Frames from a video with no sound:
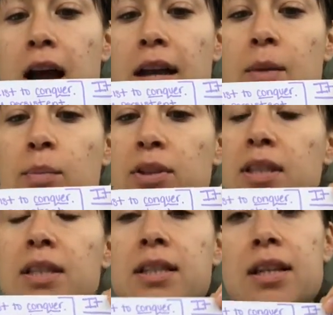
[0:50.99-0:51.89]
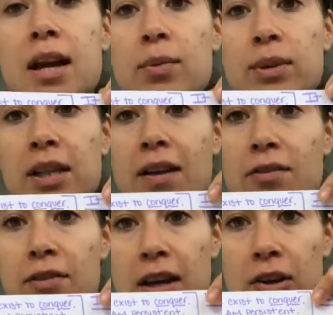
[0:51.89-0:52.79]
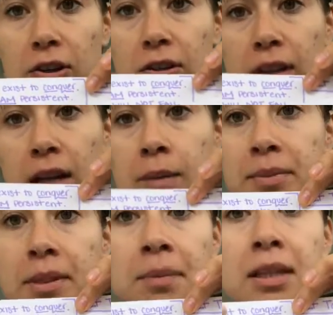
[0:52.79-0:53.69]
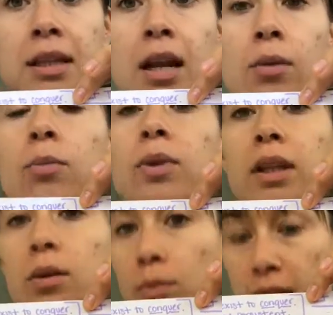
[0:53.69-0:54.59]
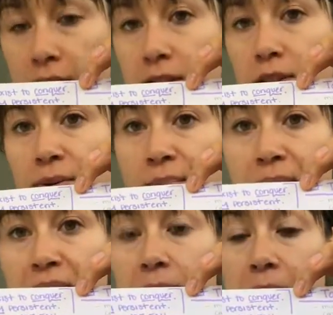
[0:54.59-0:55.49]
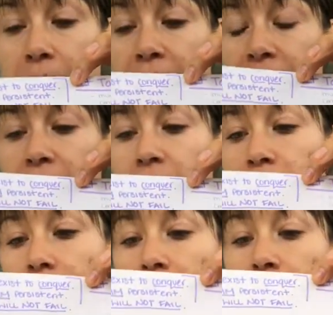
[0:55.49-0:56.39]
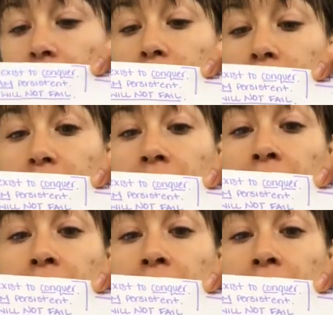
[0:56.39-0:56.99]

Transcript: I am persistent. I will not fail." Something that I really wanted to embed in my mind to think about.